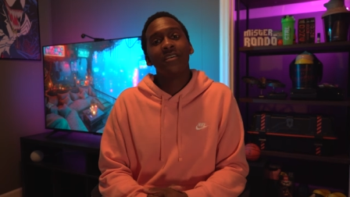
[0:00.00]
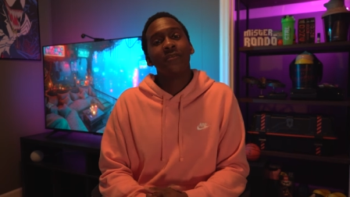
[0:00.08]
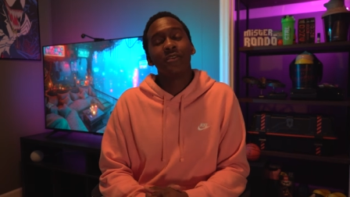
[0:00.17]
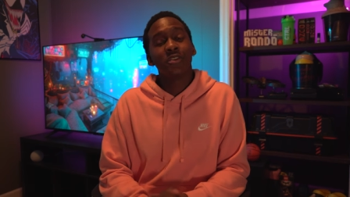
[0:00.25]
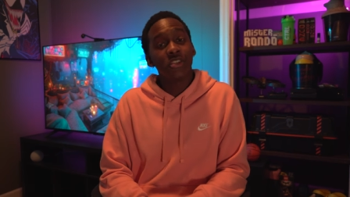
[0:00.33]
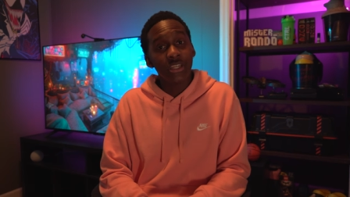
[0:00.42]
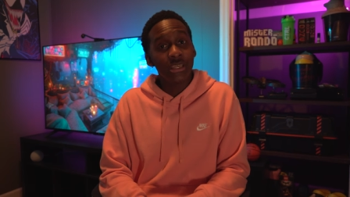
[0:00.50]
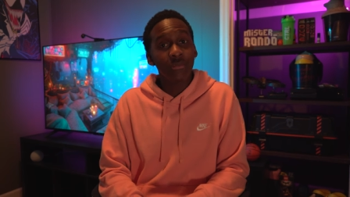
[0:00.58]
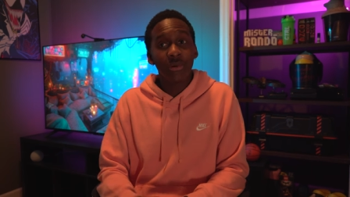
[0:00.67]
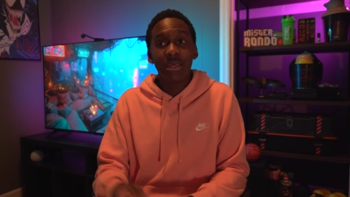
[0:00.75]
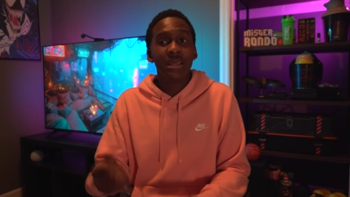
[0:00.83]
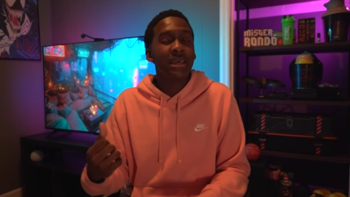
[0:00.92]
for
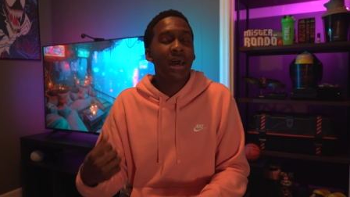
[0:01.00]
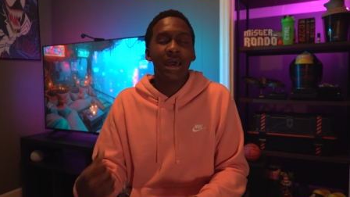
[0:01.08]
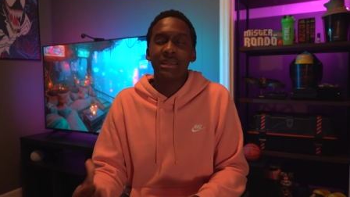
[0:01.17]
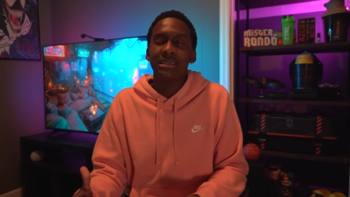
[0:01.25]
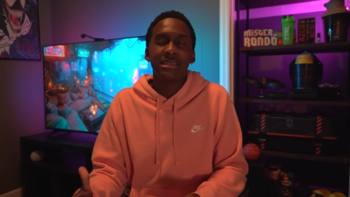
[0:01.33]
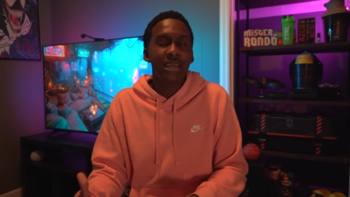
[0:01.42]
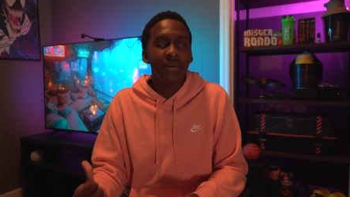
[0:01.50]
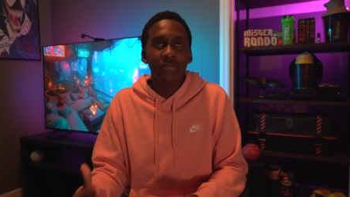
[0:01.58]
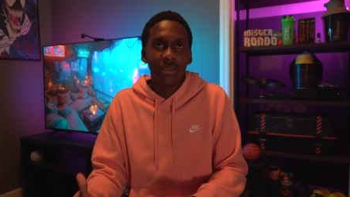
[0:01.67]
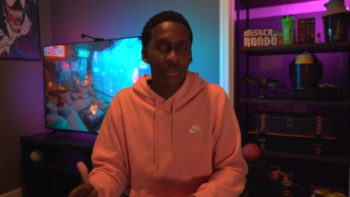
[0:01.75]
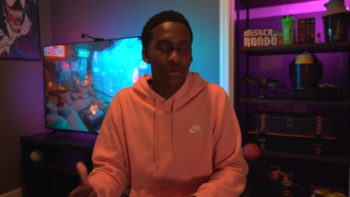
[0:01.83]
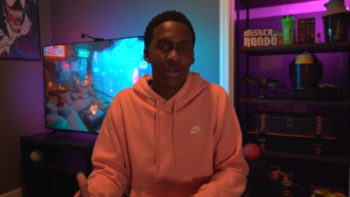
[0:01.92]
cheap, I
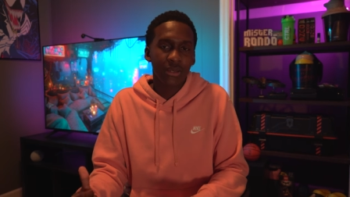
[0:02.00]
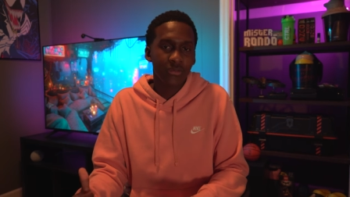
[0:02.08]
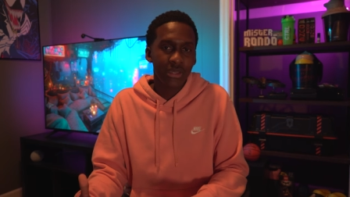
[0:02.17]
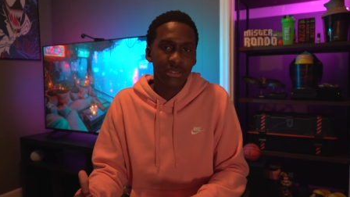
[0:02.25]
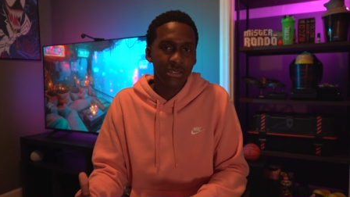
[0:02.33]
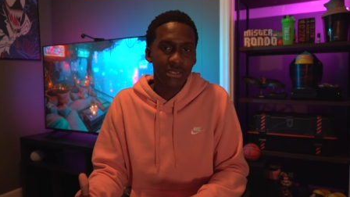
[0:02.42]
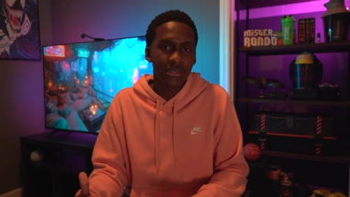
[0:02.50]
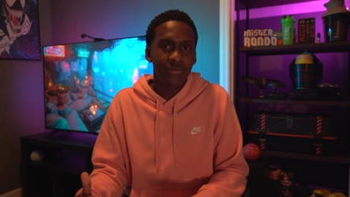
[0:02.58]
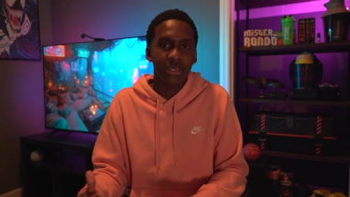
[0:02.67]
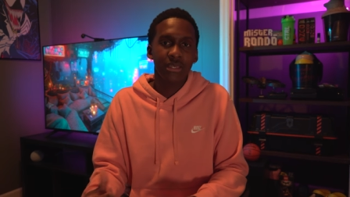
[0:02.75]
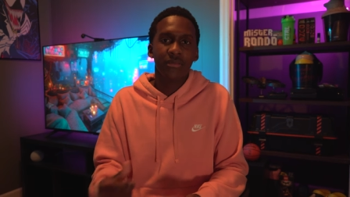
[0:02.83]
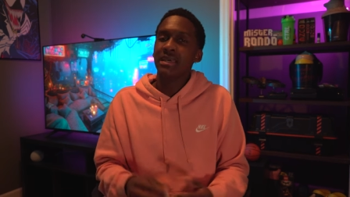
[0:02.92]
definitely recommend this T
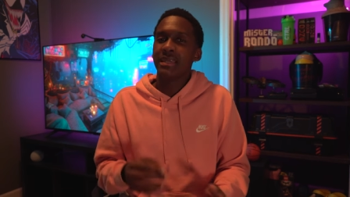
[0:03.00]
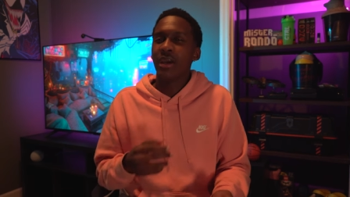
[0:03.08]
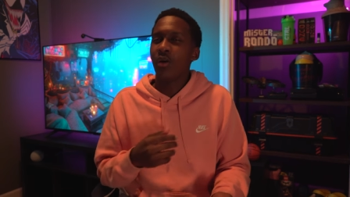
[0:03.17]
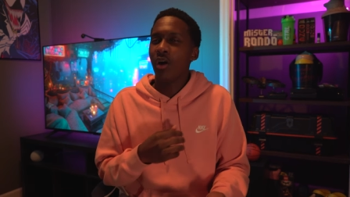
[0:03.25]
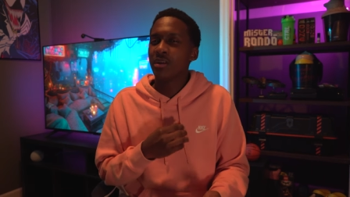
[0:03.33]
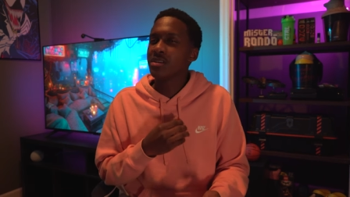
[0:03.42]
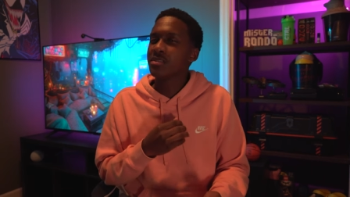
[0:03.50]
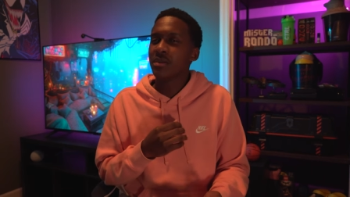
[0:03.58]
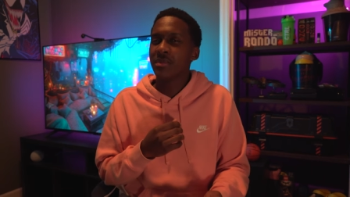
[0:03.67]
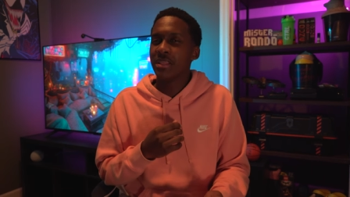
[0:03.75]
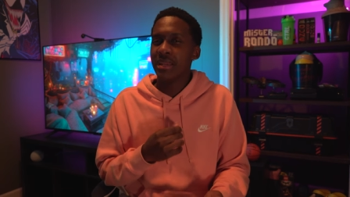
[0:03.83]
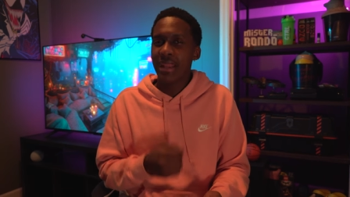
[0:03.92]
V. Now, on to
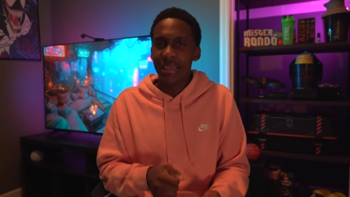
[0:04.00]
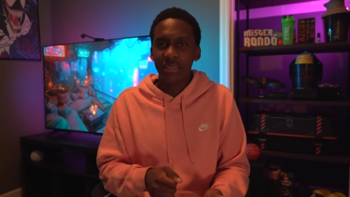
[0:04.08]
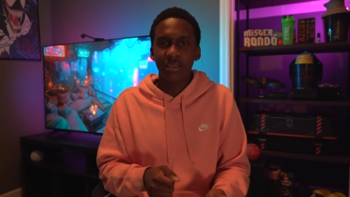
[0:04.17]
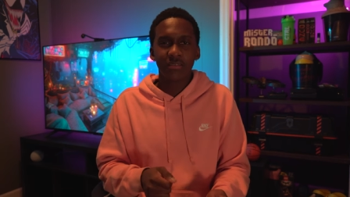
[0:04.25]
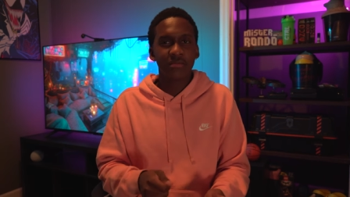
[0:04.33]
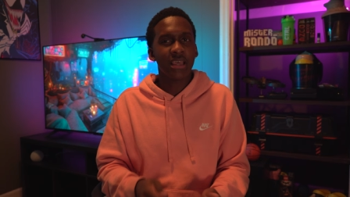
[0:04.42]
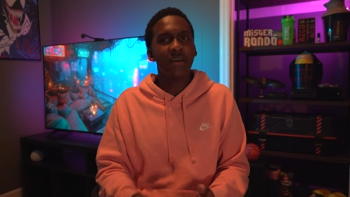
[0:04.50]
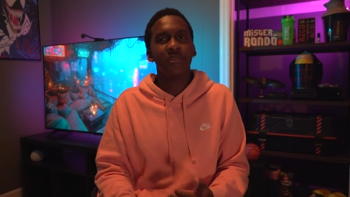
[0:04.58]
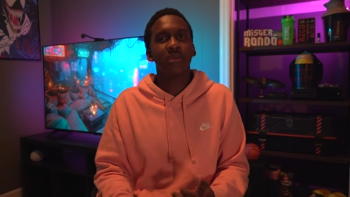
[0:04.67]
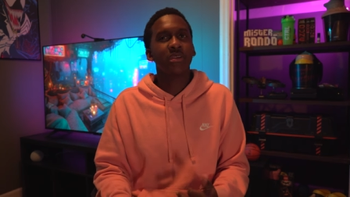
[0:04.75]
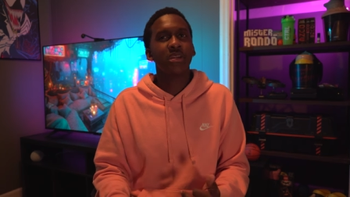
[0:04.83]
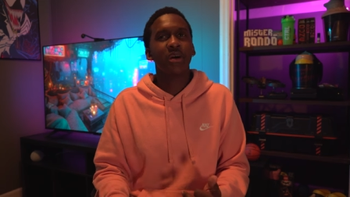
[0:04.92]
some of the negatives. I've
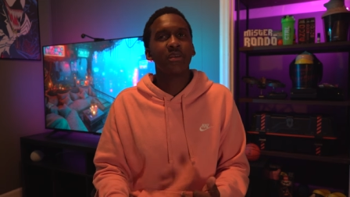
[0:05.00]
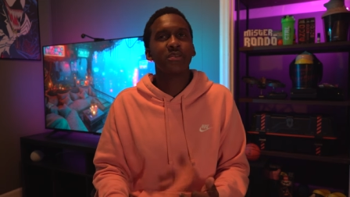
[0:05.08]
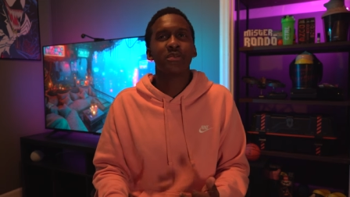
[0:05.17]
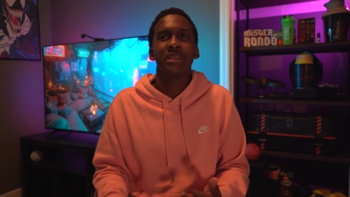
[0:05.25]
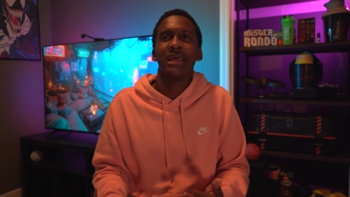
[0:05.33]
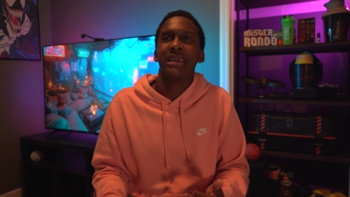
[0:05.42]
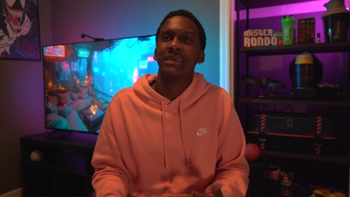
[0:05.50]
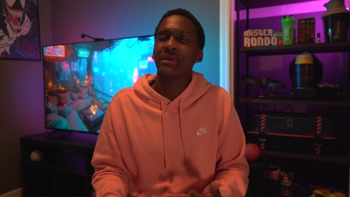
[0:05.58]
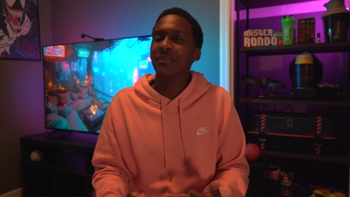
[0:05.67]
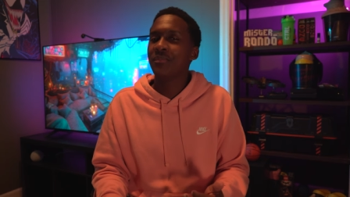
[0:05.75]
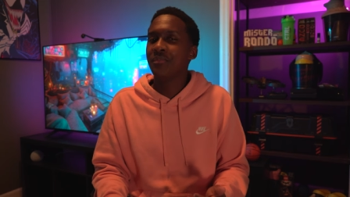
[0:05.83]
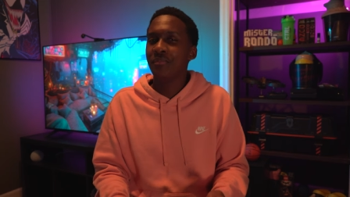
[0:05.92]
only noticed with like
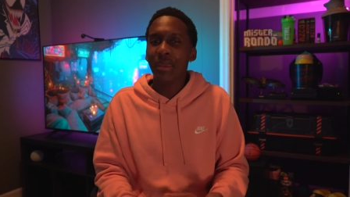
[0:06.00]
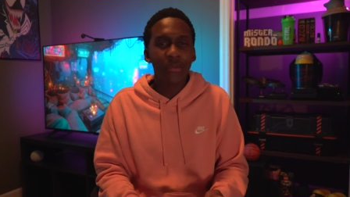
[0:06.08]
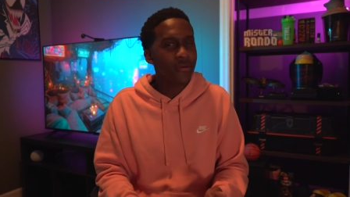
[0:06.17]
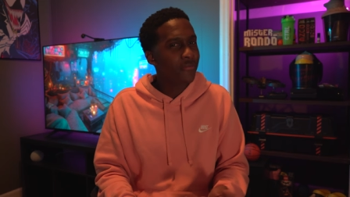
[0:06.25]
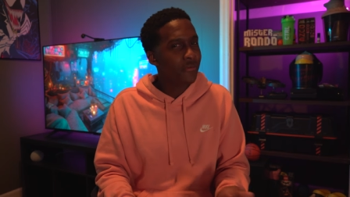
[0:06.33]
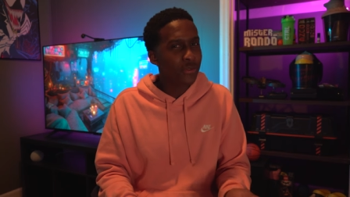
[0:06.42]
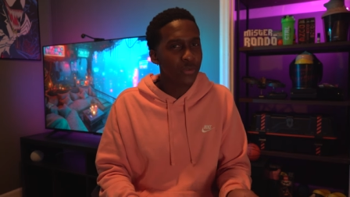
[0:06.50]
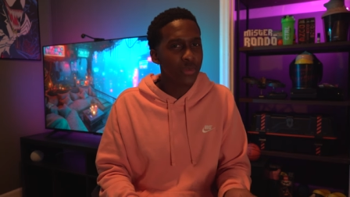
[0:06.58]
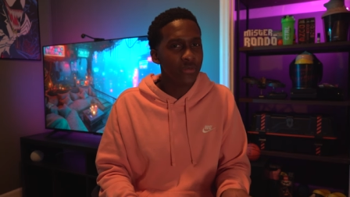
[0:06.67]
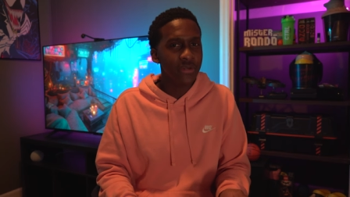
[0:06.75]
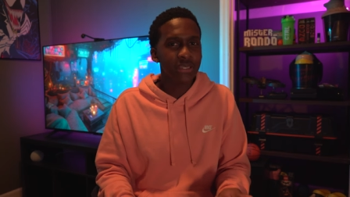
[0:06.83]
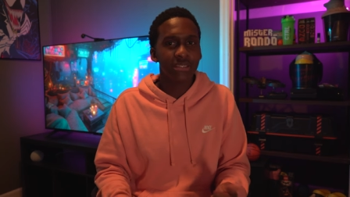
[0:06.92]
maybe a few
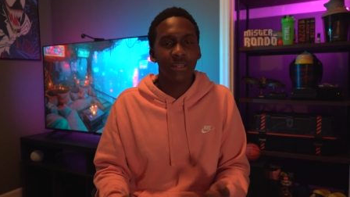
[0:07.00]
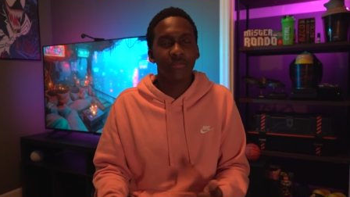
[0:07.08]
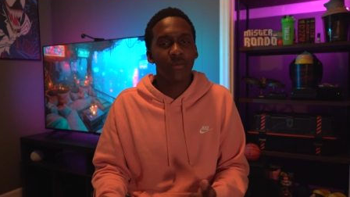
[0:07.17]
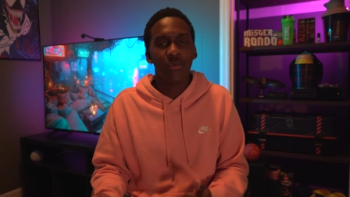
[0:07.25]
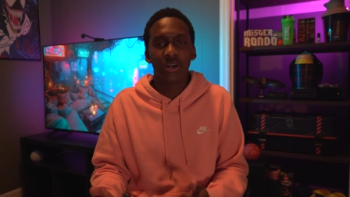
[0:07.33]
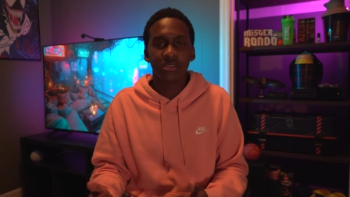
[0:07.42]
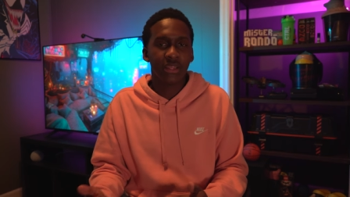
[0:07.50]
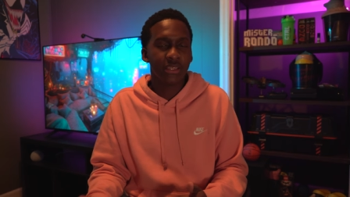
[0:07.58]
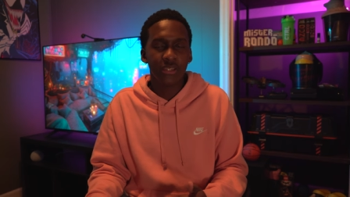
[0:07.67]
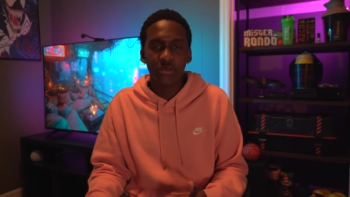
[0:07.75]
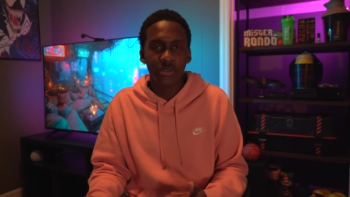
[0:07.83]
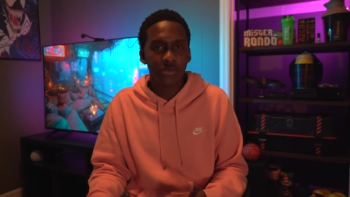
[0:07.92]
movies, and if I'm watching
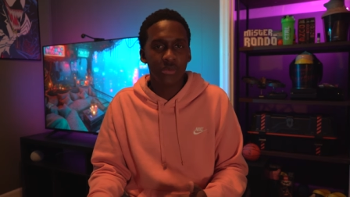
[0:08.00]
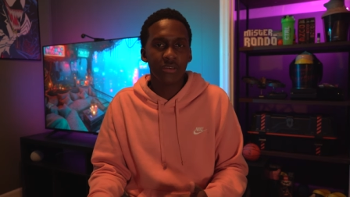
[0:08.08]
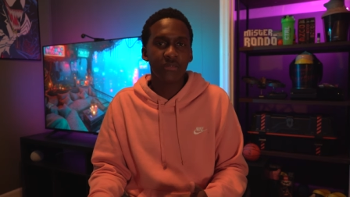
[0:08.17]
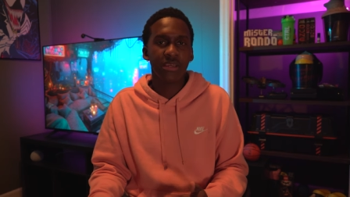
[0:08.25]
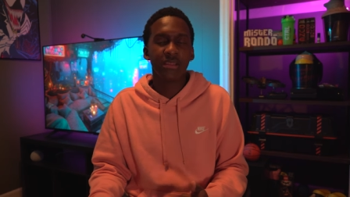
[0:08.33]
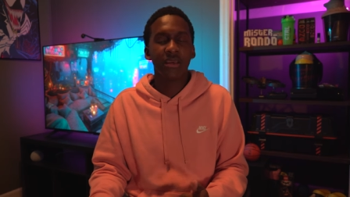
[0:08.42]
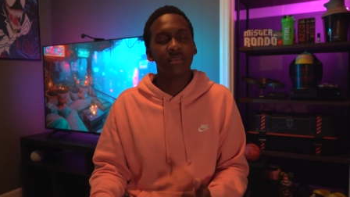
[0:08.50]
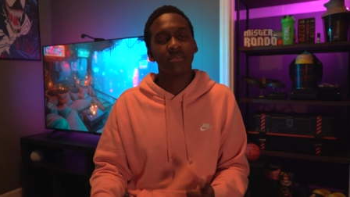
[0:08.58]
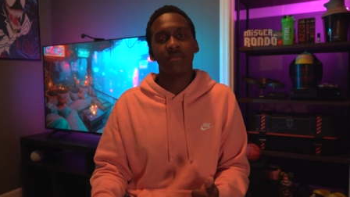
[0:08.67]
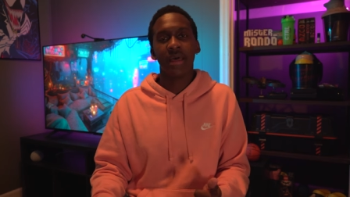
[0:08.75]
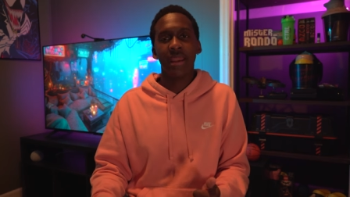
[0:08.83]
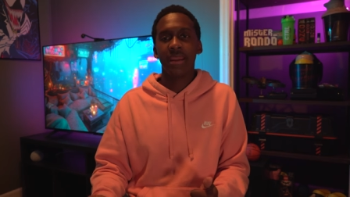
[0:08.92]
like YouTube T V, things
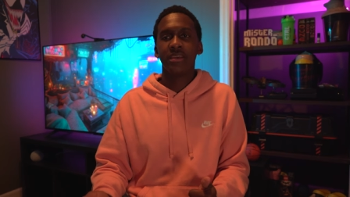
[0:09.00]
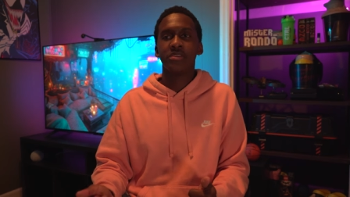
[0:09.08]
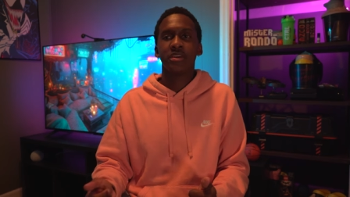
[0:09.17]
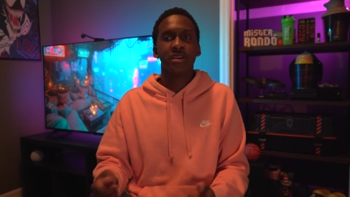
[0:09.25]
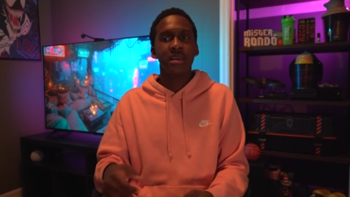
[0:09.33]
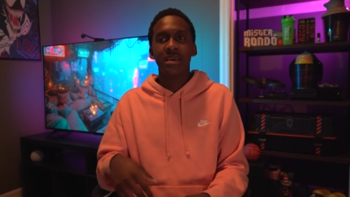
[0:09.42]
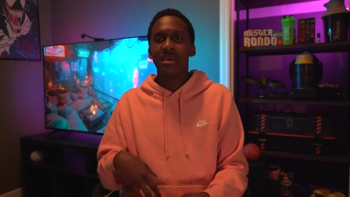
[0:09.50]
of that nature,